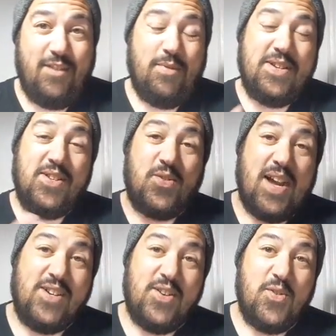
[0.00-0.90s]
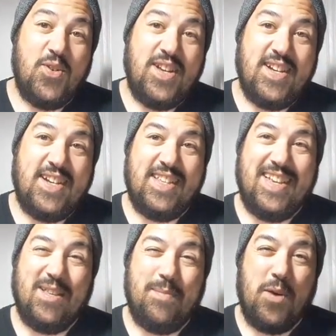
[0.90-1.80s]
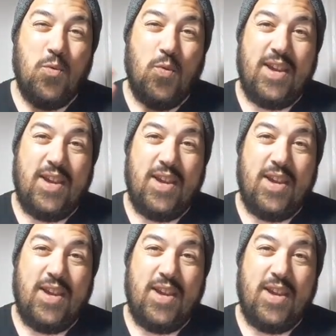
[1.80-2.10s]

When you scratch your cornea, it takes about a